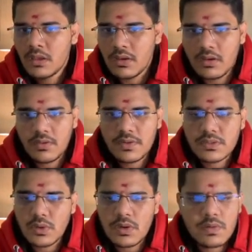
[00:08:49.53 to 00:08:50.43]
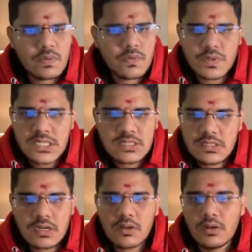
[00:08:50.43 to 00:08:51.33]
for solving
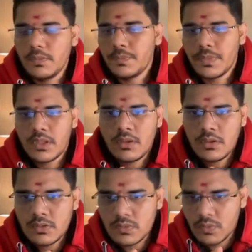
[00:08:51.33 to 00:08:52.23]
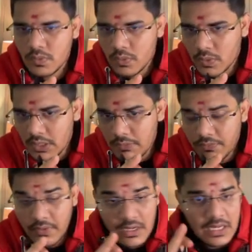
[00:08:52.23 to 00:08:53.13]
questions and all. So
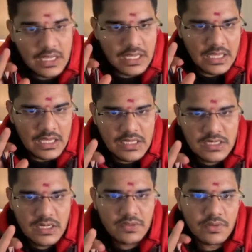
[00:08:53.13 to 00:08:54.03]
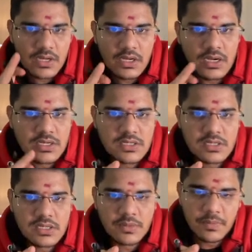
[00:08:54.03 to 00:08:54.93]
for each and every
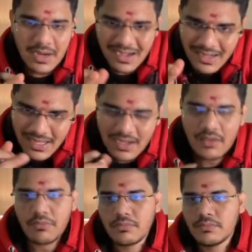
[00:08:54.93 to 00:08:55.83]
relationship I will derive